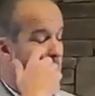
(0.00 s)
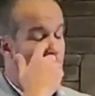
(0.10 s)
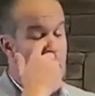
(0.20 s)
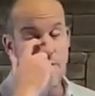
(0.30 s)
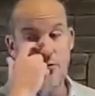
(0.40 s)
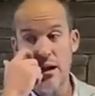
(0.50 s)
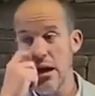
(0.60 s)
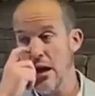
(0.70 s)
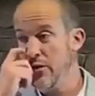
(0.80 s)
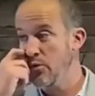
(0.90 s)
Every
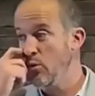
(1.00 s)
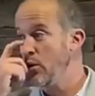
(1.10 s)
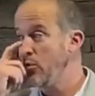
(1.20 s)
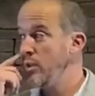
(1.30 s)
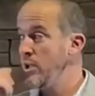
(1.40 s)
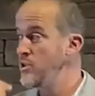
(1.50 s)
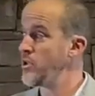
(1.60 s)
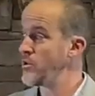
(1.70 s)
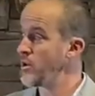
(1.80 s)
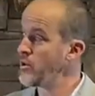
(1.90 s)
other world
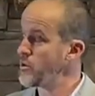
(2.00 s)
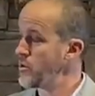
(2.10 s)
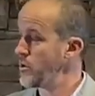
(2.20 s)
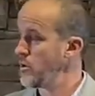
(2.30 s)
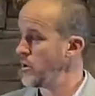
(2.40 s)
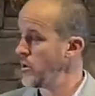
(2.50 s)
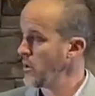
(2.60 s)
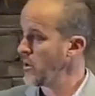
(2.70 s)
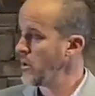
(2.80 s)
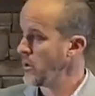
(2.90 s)
religion, church,
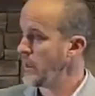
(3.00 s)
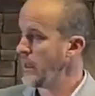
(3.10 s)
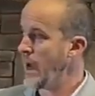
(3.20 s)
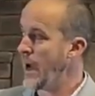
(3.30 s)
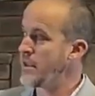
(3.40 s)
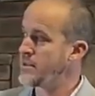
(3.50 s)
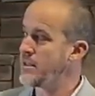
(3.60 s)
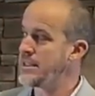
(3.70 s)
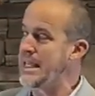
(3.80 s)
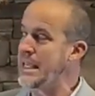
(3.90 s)
denies the
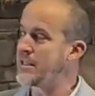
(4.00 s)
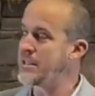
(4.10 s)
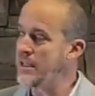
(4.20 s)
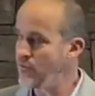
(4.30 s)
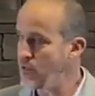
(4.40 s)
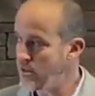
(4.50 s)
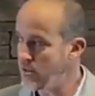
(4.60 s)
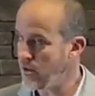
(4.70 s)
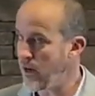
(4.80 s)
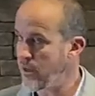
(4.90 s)
deity of Jesus
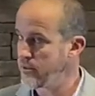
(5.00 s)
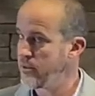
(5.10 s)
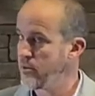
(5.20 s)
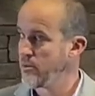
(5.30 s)
Christ.